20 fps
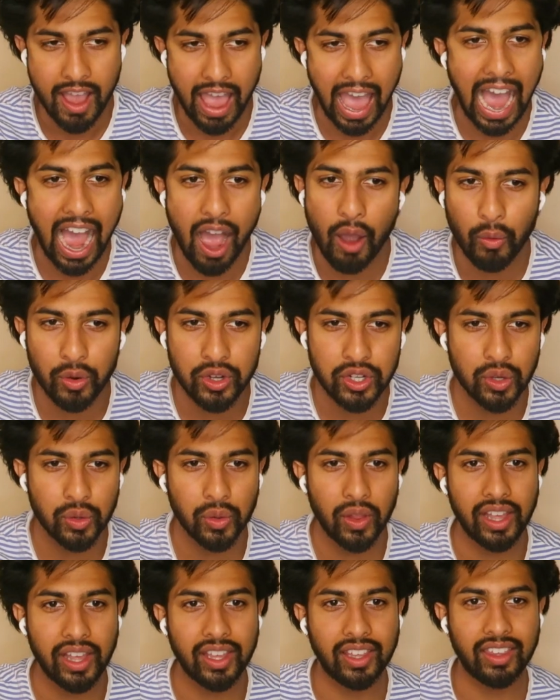How would
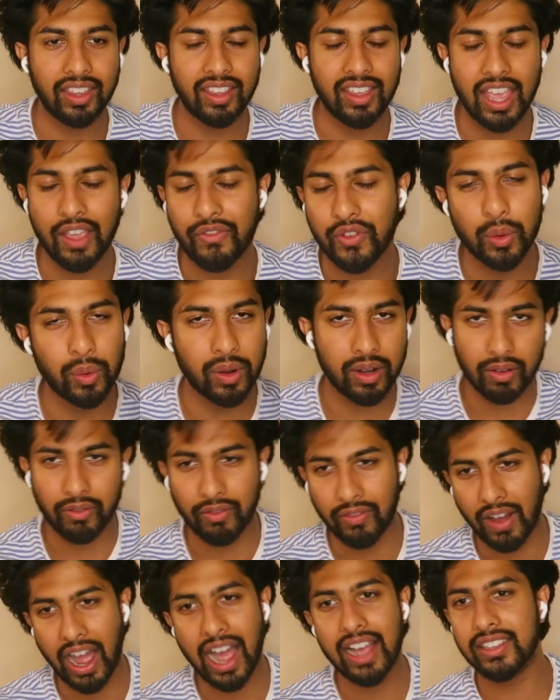you, like, if you were to
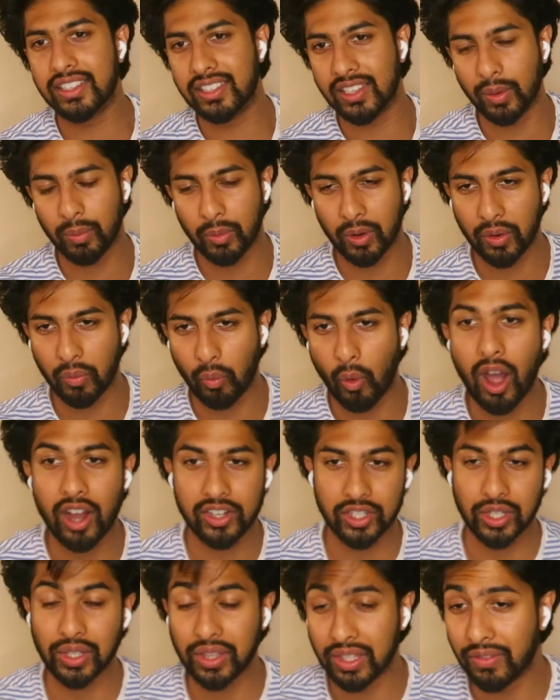advise someone
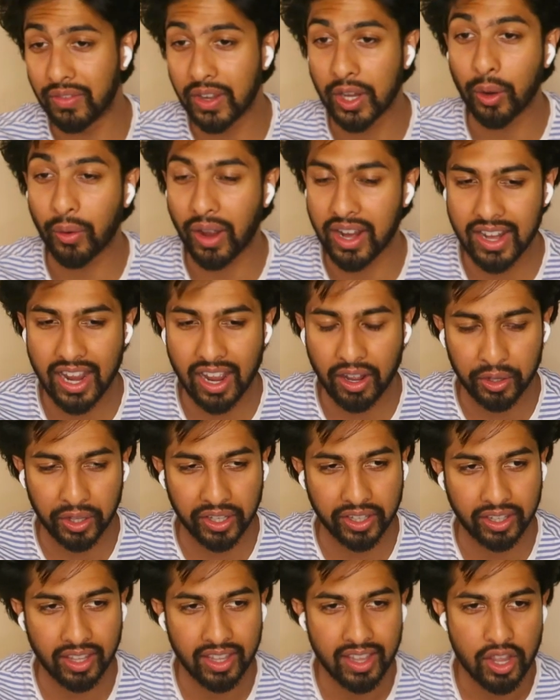watching this video right now,
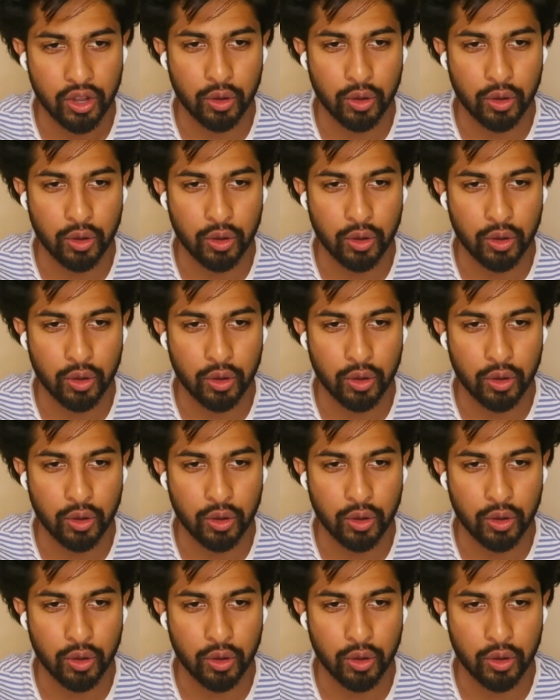like,